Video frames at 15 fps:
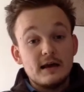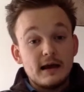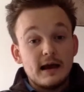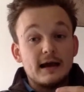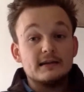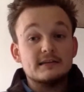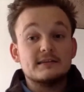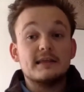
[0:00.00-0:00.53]

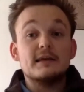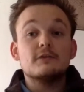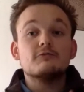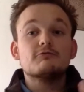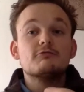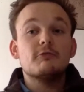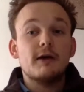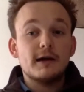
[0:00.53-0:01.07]
as they
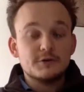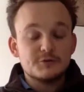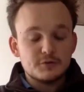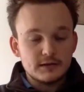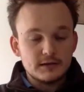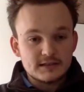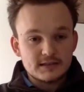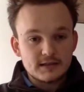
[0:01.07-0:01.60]

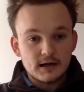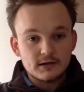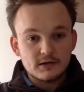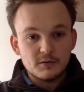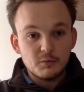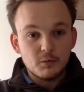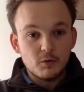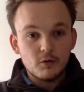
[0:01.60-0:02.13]
gradually start
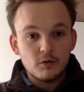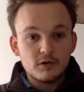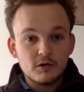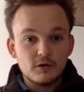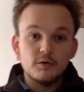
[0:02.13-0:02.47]
to walk,